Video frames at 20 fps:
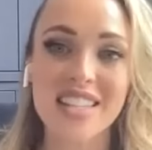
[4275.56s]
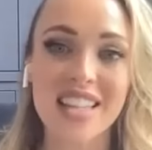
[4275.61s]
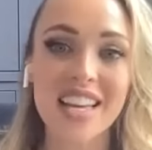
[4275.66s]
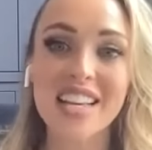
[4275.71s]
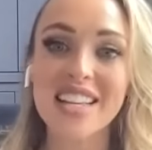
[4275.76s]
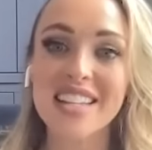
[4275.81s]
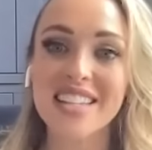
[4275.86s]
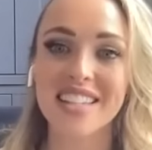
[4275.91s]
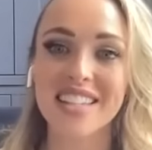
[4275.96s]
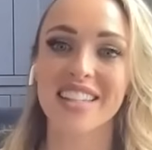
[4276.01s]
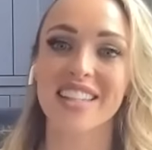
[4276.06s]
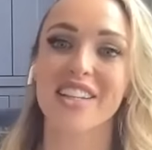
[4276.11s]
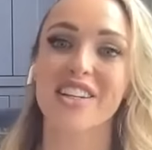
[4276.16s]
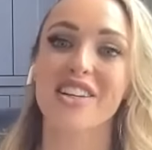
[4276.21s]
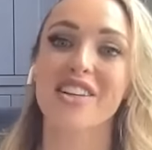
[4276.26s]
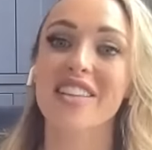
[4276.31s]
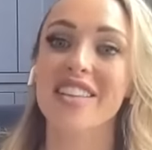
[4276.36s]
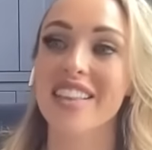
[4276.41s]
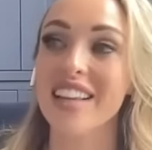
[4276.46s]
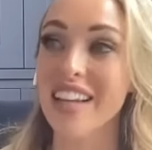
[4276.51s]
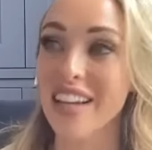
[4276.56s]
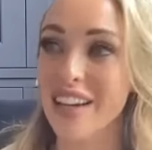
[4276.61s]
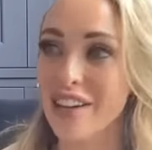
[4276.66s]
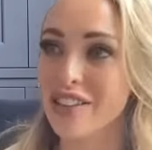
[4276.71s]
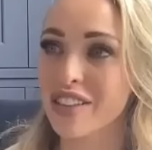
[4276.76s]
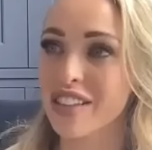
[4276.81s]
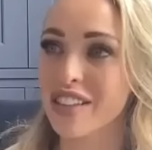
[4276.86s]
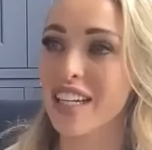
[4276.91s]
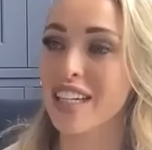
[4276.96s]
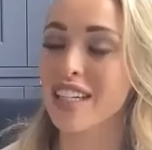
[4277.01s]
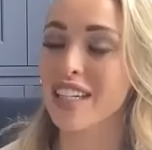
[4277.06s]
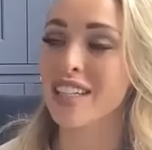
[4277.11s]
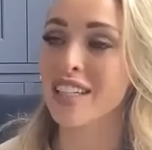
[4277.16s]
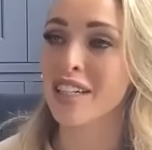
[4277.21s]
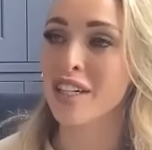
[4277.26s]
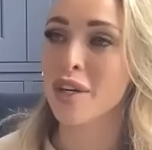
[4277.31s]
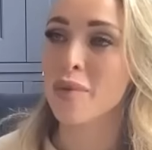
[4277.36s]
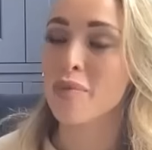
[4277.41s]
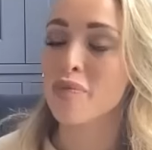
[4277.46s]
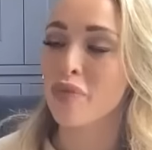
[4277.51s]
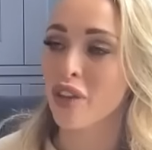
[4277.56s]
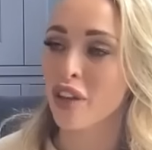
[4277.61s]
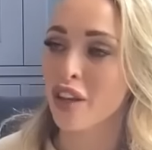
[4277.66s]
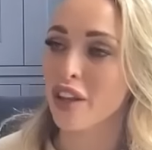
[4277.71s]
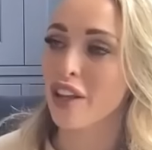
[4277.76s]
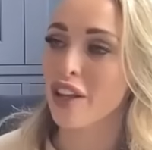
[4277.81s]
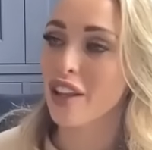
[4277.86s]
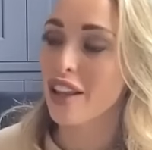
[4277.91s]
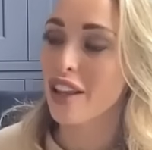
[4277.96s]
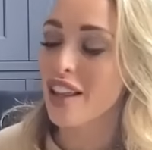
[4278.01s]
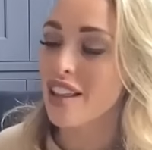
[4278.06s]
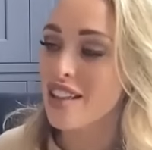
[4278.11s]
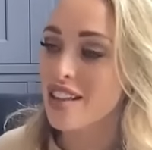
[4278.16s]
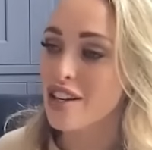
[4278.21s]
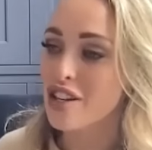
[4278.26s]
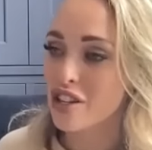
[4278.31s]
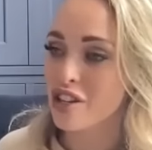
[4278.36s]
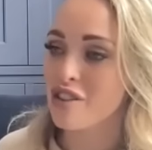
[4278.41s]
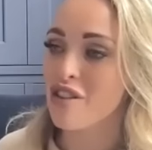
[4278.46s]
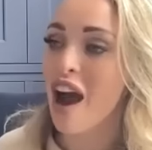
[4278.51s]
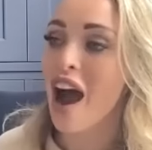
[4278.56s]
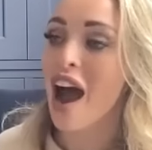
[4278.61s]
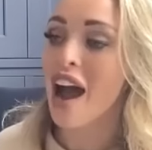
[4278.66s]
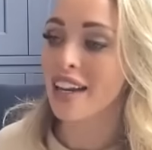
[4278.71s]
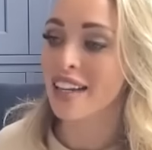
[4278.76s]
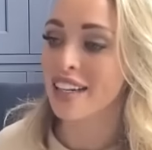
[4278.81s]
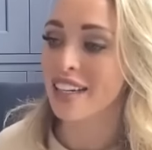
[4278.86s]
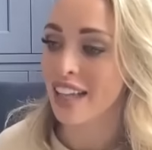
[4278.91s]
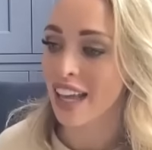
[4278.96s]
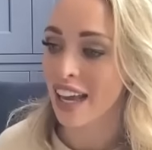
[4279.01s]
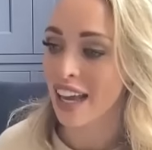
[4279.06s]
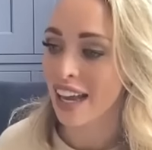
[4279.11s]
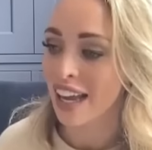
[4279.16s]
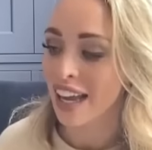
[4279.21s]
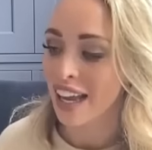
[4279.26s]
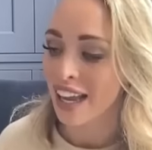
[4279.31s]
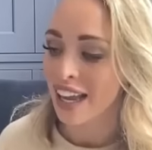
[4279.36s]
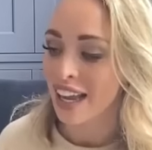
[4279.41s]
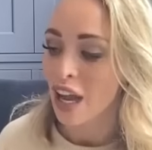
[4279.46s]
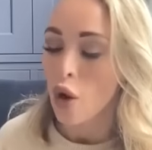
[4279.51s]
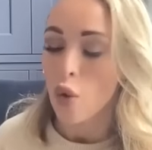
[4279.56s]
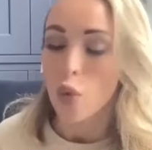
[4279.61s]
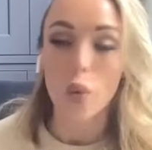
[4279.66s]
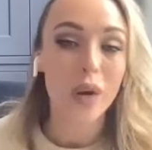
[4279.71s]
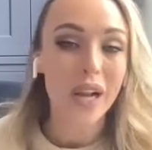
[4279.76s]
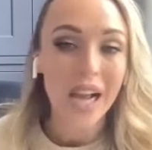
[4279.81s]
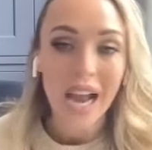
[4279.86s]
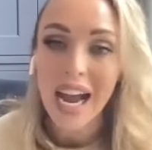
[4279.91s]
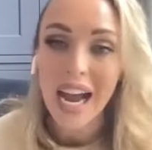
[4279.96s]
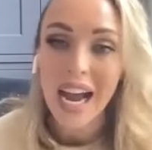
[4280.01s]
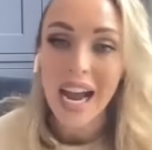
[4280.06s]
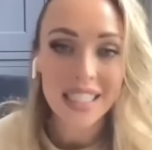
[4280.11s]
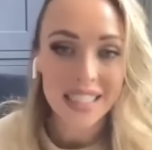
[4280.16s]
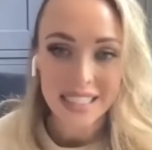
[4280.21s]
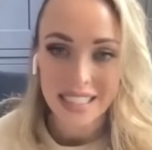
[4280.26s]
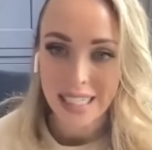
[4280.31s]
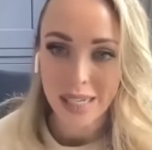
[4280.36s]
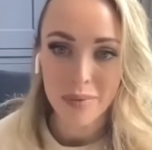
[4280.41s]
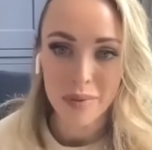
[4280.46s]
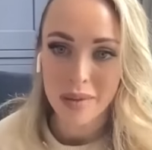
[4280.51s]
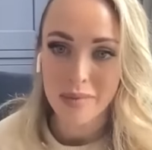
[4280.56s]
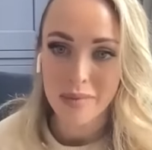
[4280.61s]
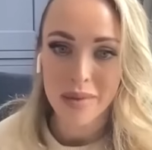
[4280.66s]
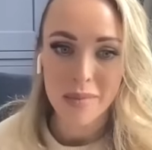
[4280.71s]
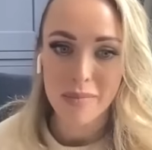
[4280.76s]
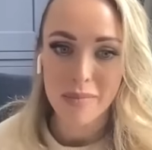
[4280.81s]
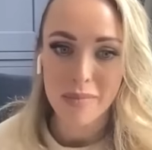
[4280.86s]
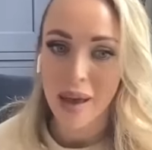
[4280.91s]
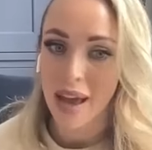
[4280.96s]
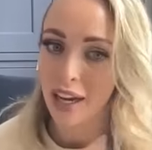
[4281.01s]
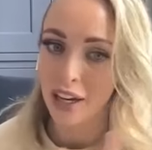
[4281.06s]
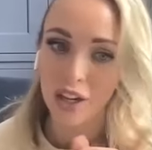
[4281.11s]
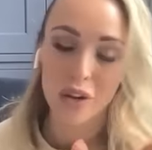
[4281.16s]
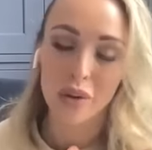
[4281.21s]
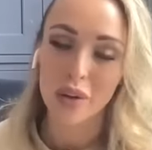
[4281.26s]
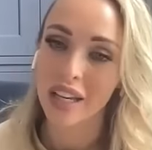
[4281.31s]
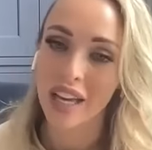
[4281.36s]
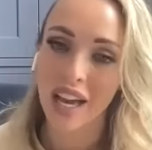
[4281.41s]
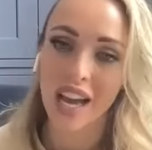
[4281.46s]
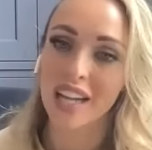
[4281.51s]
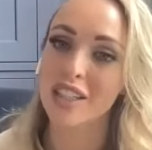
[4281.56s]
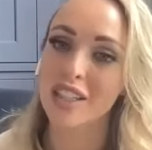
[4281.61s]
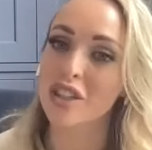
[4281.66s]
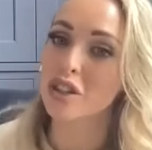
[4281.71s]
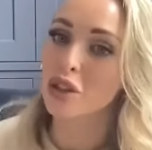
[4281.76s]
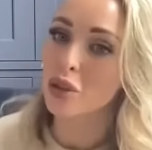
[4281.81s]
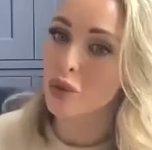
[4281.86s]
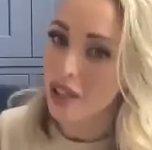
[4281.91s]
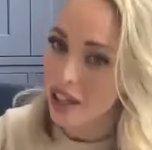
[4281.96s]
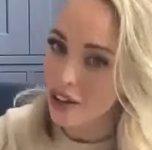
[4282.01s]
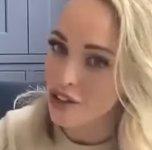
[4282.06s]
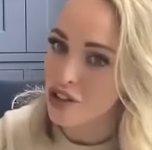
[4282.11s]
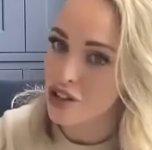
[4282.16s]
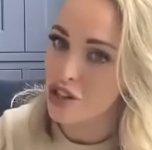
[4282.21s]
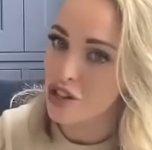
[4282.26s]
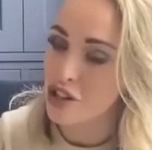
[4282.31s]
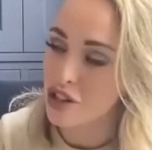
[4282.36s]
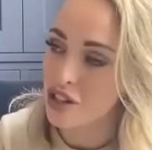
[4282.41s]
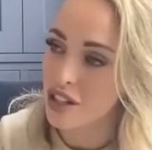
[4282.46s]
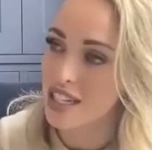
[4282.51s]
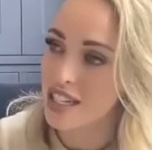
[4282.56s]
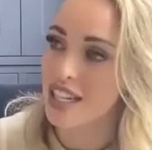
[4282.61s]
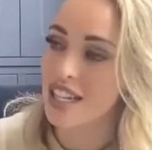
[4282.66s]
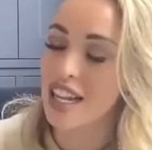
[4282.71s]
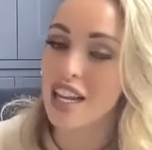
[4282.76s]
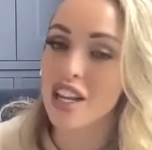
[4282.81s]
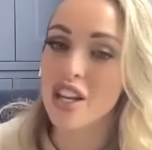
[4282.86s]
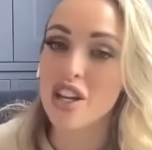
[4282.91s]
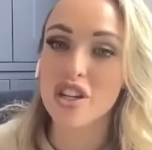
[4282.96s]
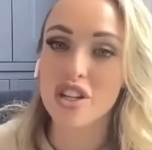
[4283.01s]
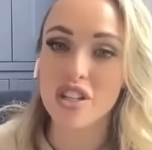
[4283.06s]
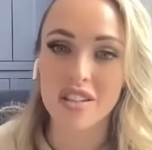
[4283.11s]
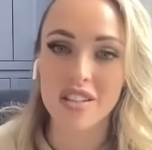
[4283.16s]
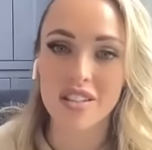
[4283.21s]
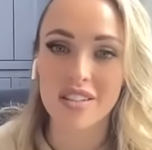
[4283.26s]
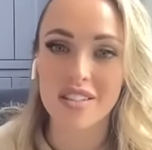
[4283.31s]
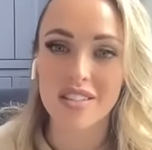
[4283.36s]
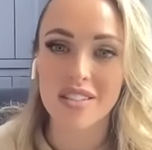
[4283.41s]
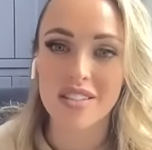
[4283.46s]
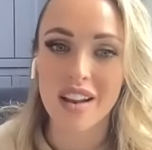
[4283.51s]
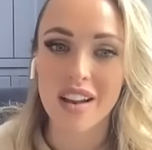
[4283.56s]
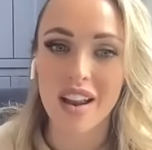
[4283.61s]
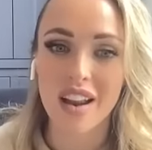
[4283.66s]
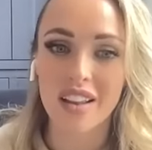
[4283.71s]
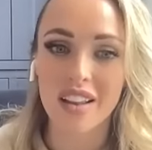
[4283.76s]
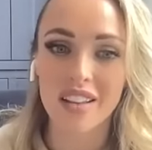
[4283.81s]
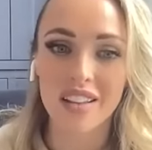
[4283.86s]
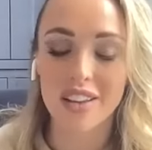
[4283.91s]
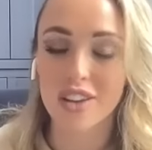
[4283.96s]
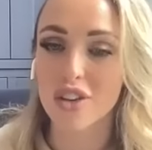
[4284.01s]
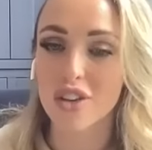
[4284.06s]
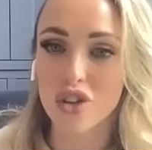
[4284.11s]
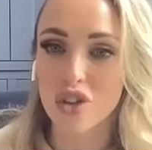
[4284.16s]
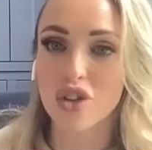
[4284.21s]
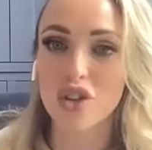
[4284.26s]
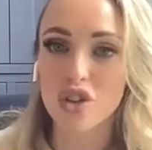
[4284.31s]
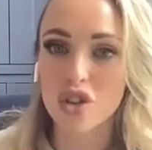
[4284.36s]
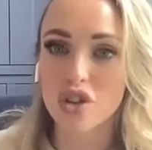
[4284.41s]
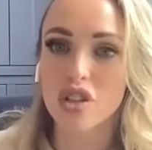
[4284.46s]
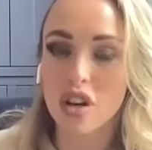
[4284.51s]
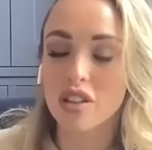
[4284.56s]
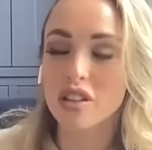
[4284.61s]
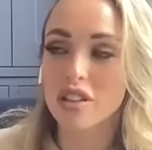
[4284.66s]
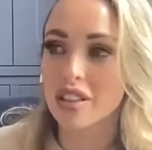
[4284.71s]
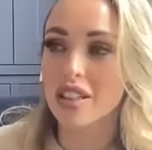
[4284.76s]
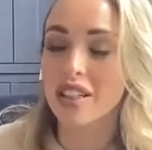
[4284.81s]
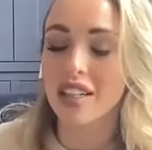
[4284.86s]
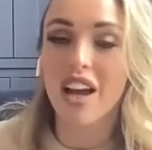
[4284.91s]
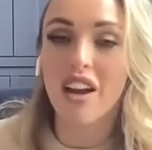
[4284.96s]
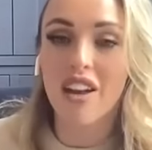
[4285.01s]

things you, you got to think of, and then then they just cry, and you're like, we can't sleep with him in the bed. No, you can't. No, so we'll have to just do this. And then you just, you're just constantly